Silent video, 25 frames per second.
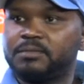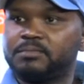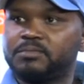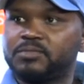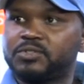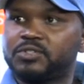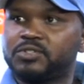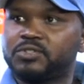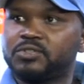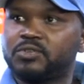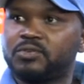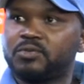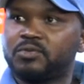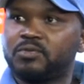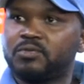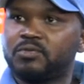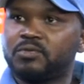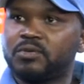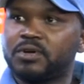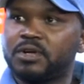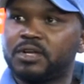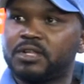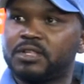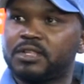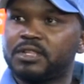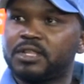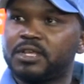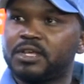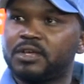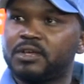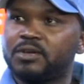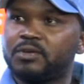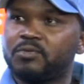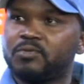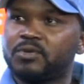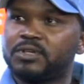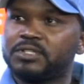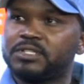So there
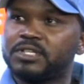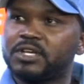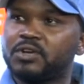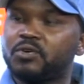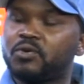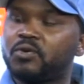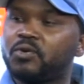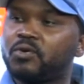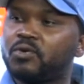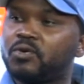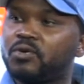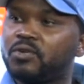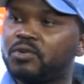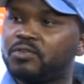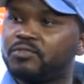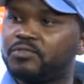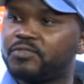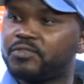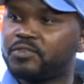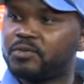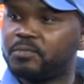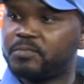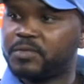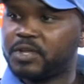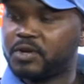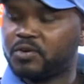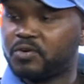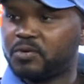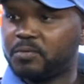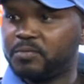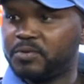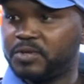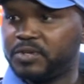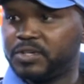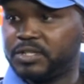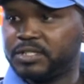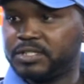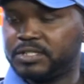was a call from the
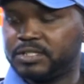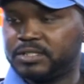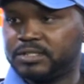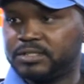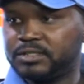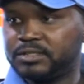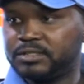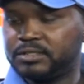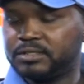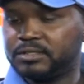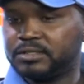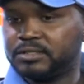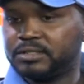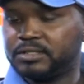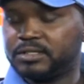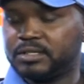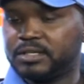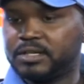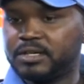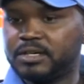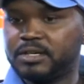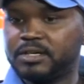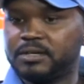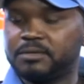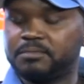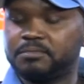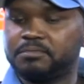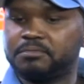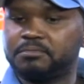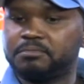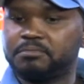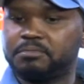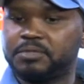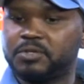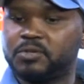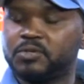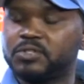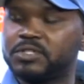community
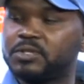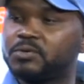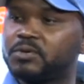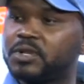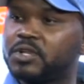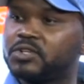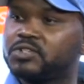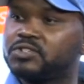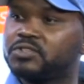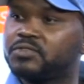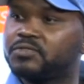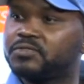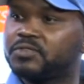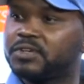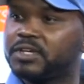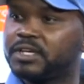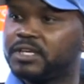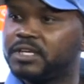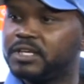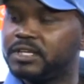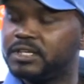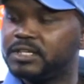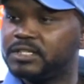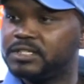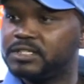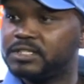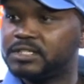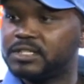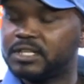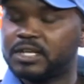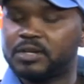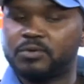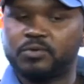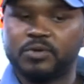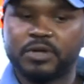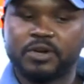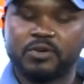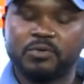because there were lots of kids that were
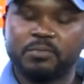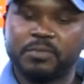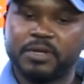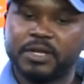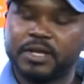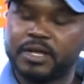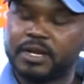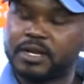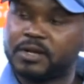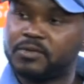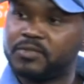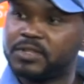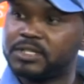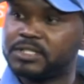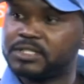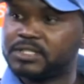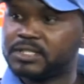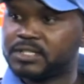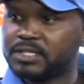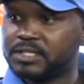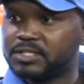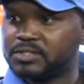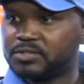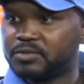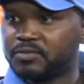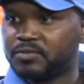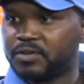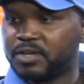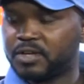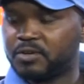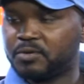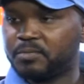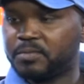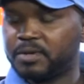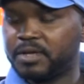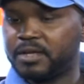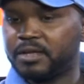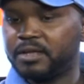roaming around the streets of Hout
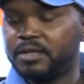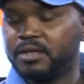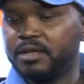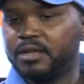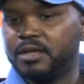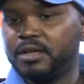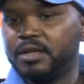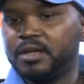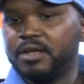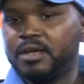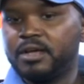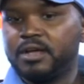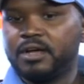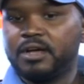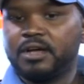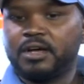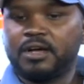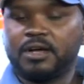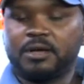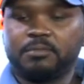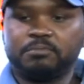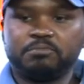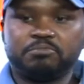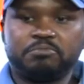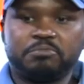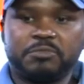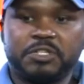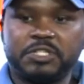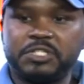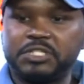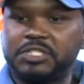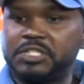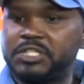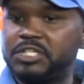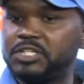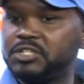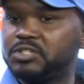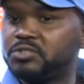Bay. These
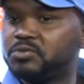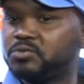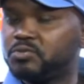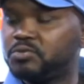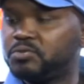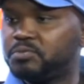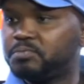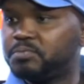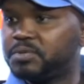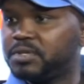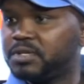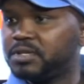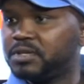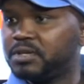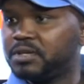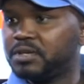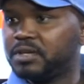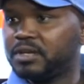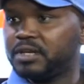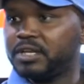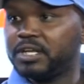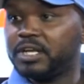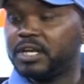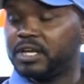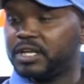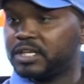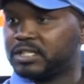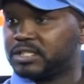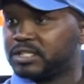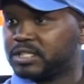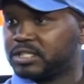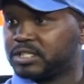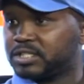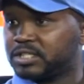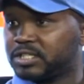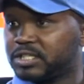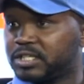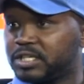kids would be neglected
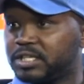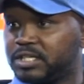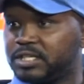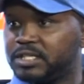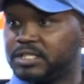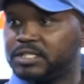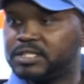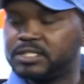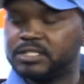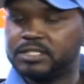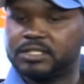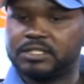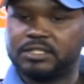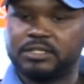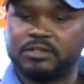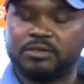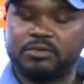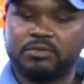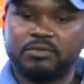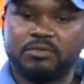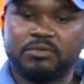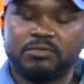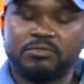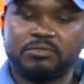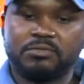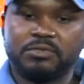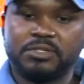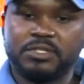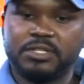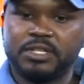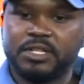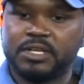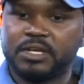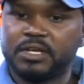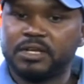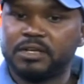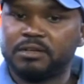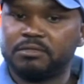kids or
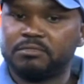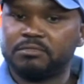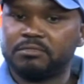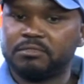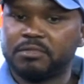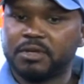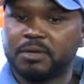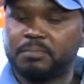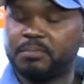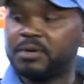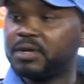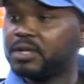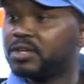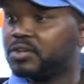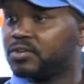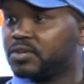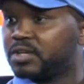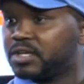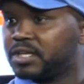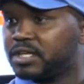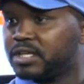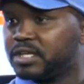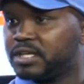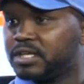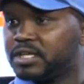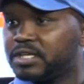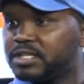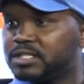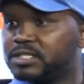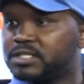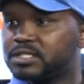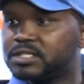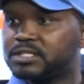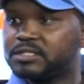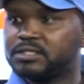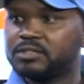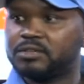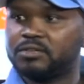either abandoned kids
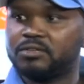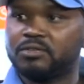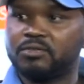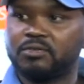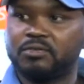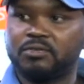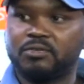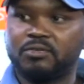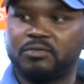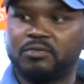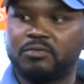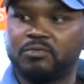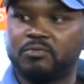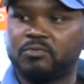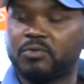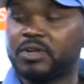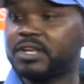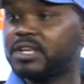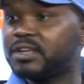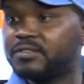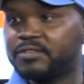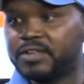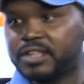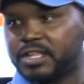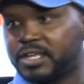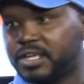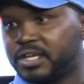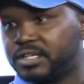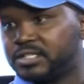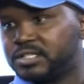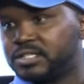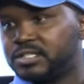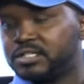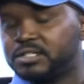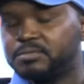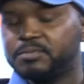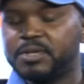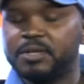or whatever the cases
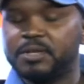may be.